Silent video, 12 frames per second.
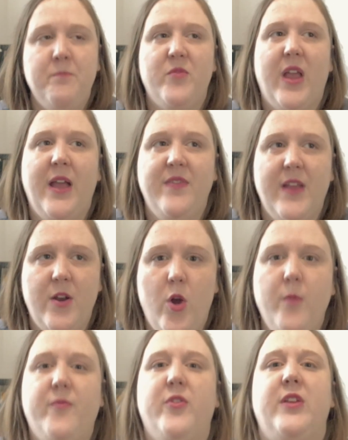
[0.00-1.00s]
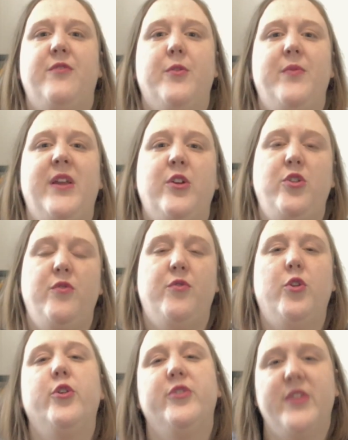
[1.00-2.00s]
And then hopefully from there you've
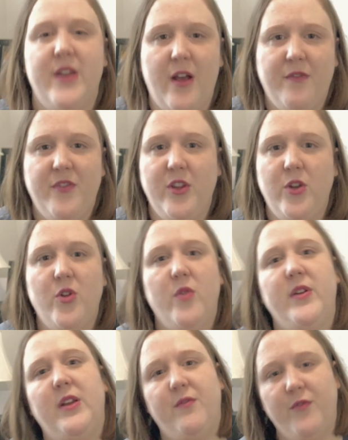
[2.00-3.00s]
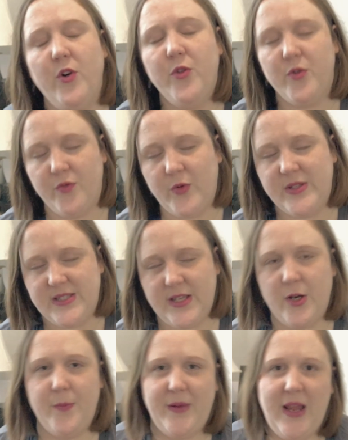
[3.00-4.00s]
learned enough that you don't need further voice
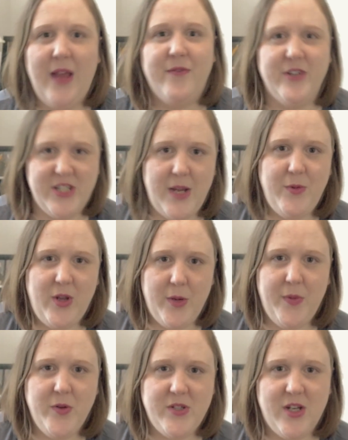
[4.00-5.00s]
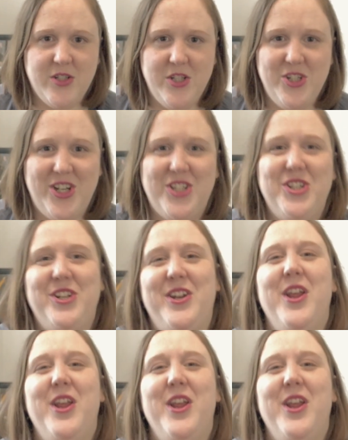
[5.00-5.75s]
therapy every time you get a Botox injection,